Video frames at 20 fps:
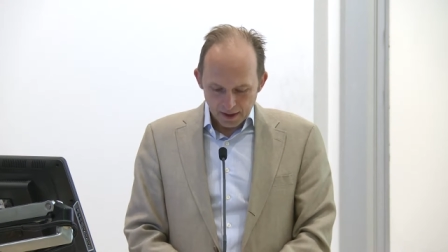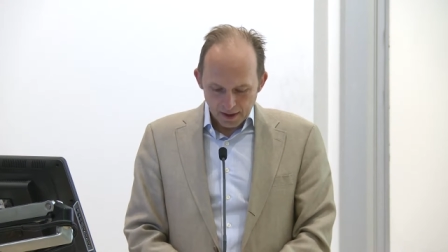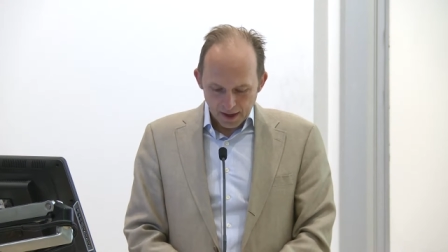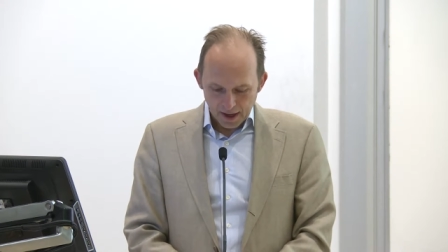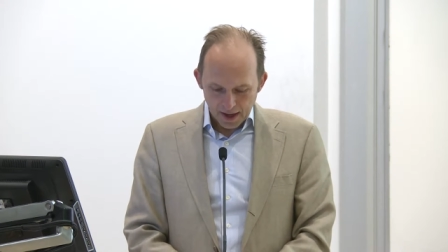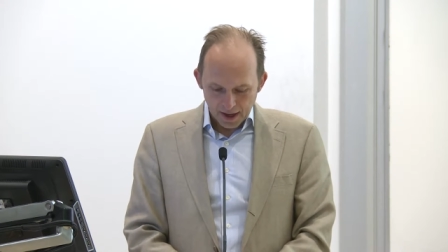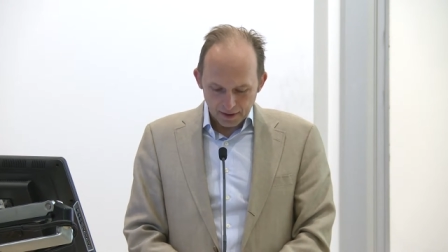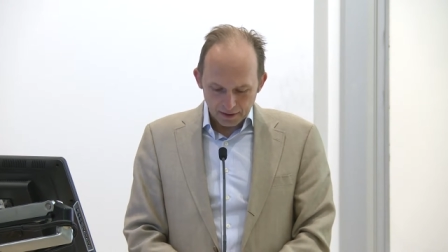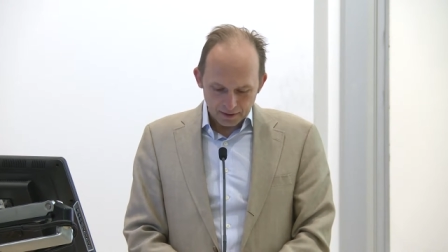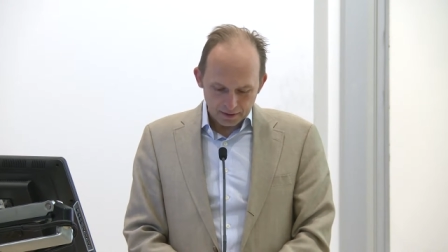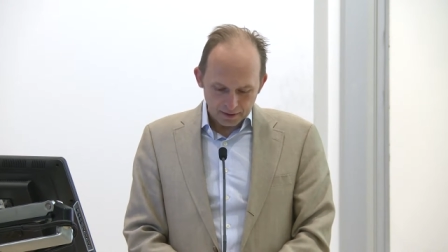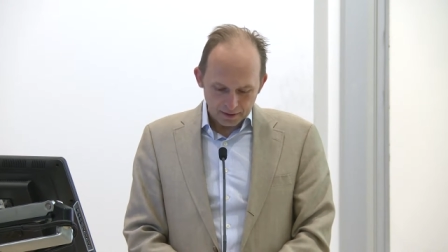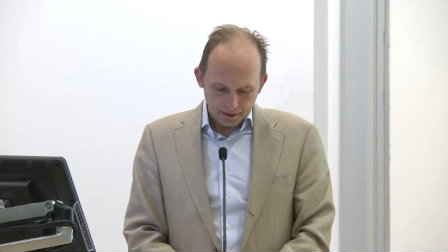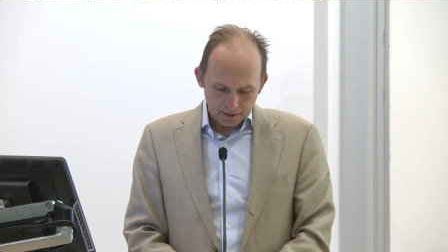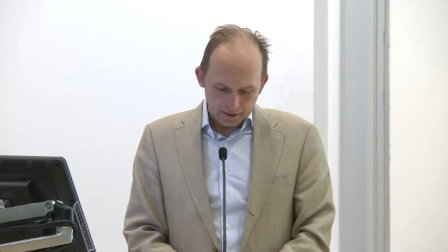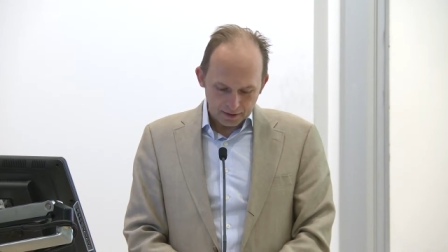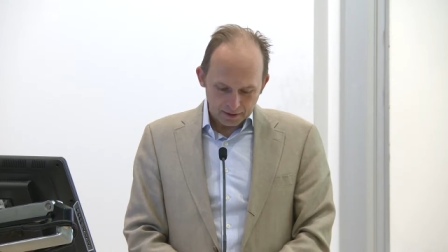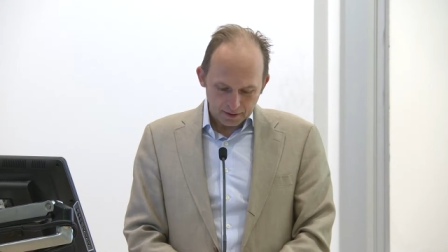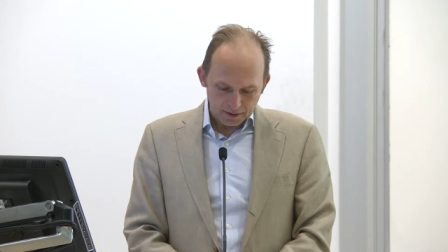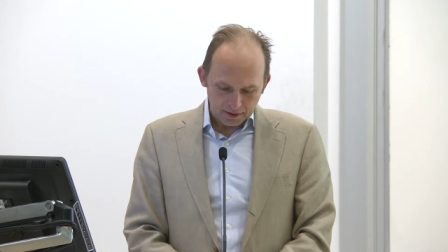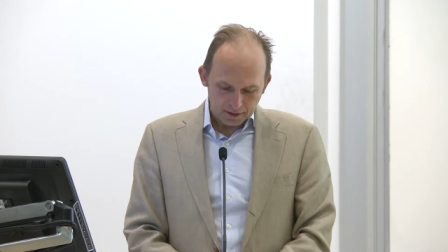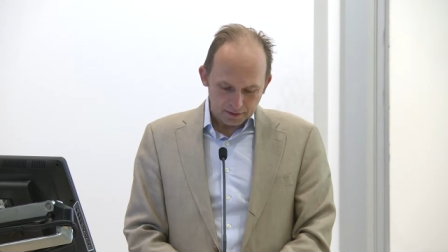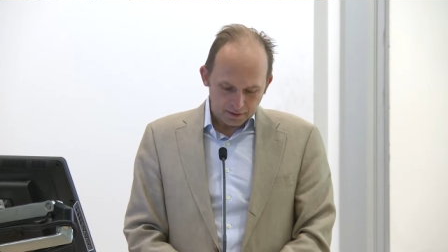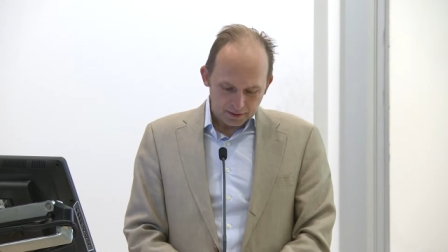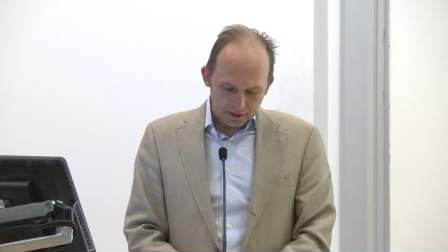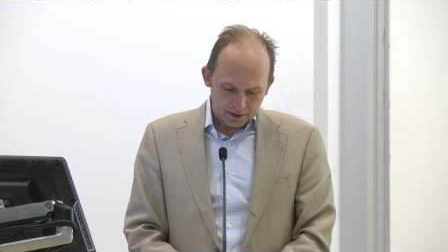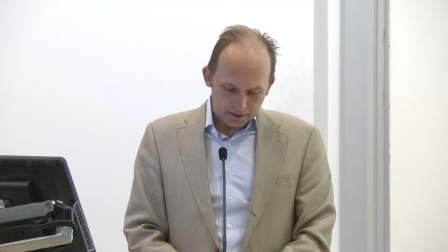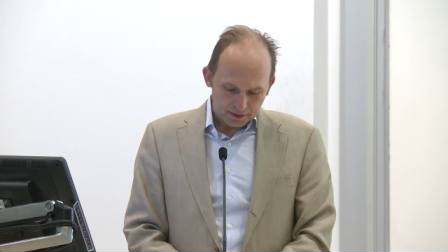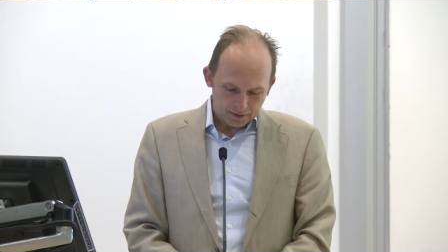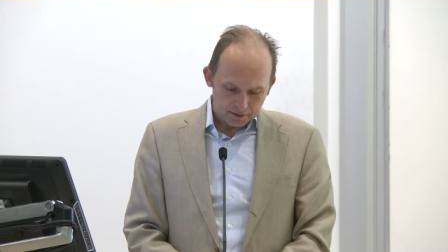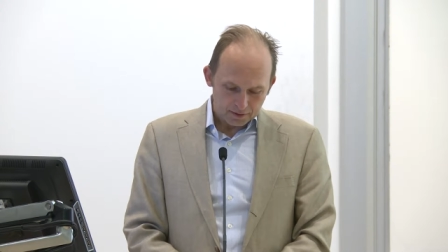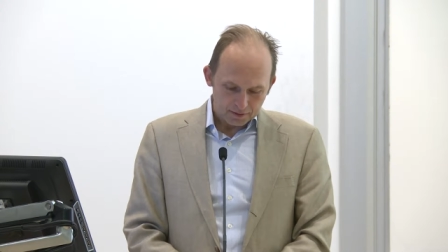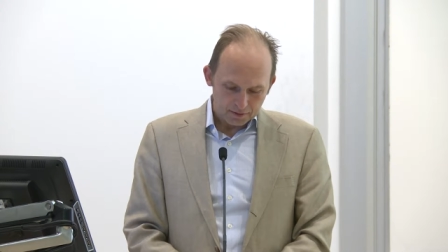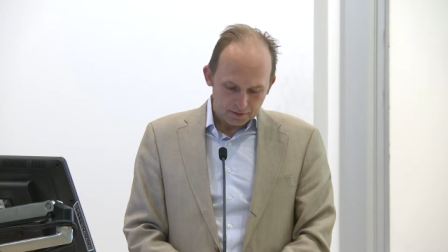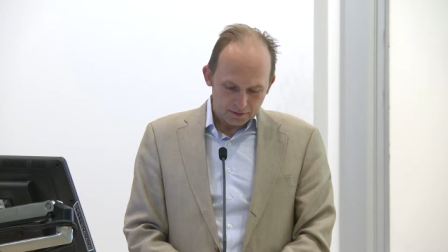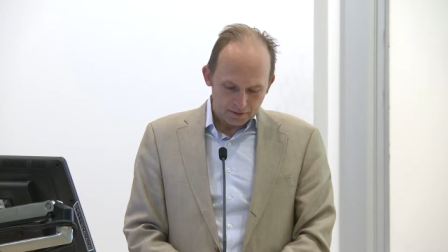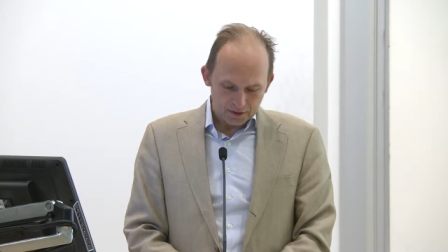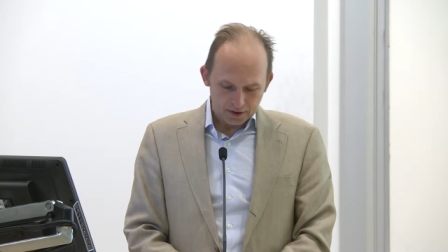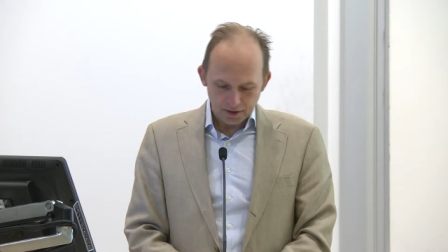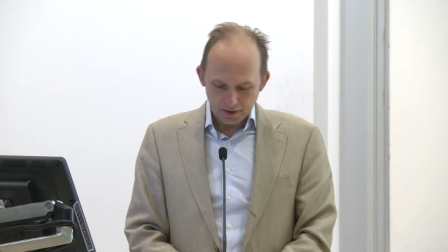and it, it
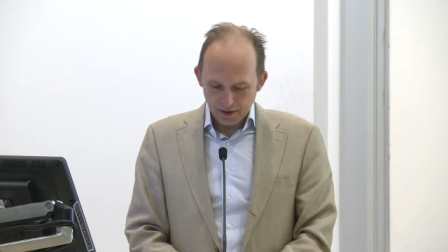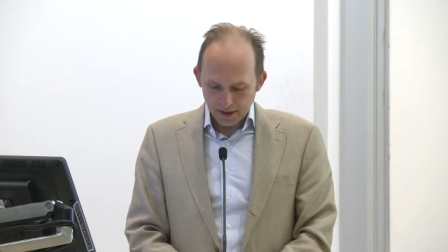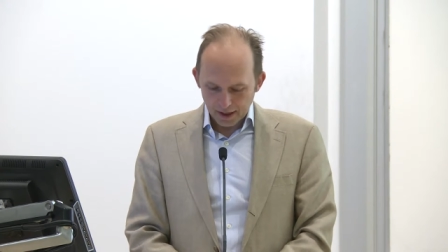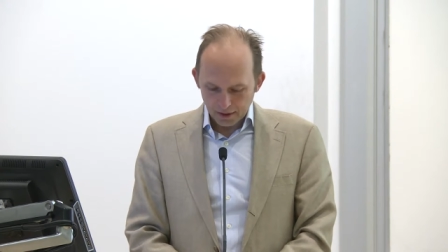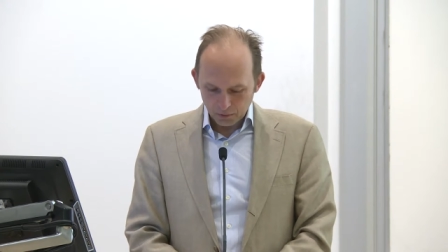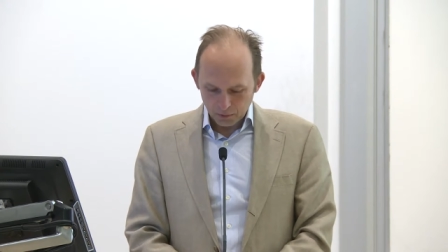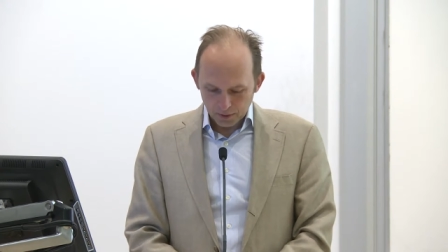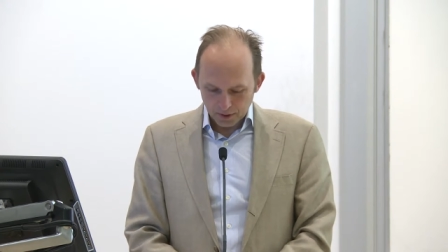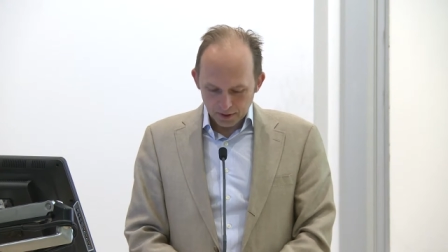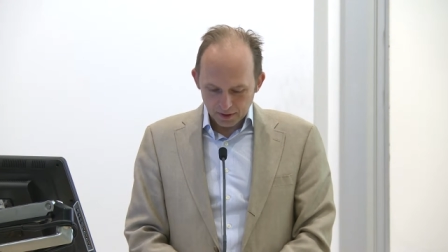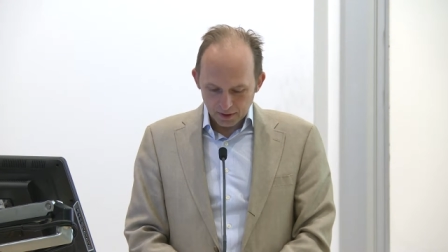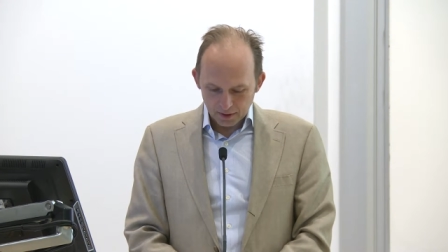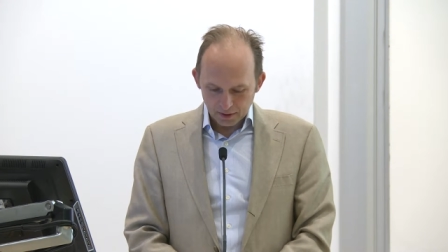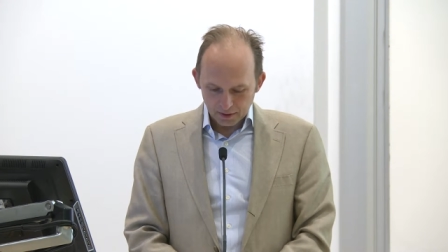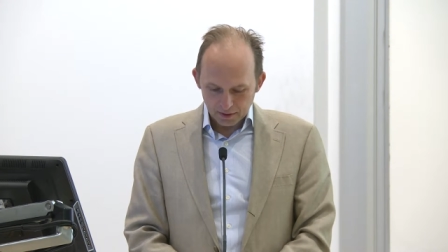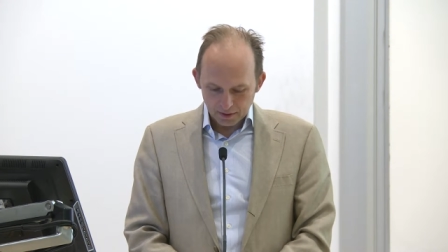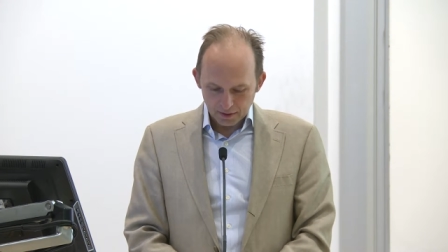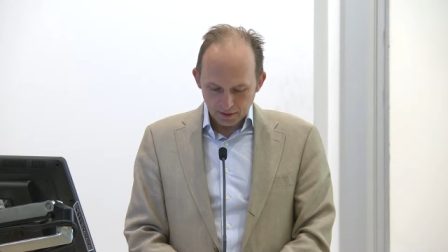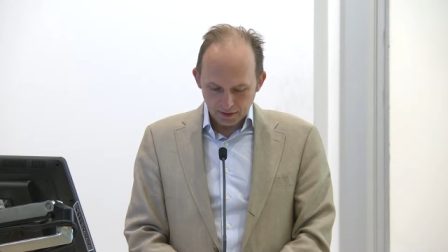did that with the